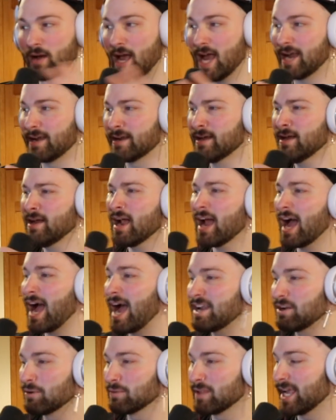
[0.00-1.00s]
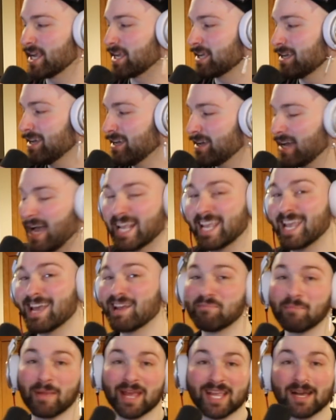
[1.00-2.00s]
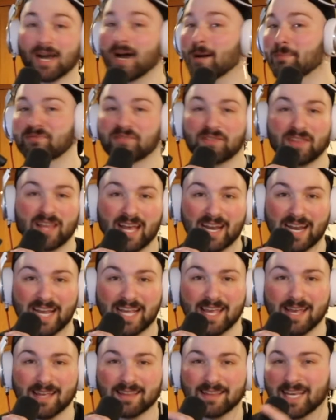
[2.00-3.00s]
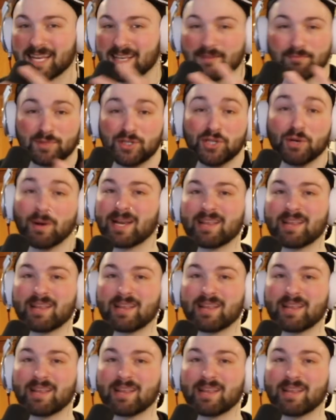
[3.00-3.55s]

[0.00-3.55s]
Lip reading: And I can't make up for that. I can't do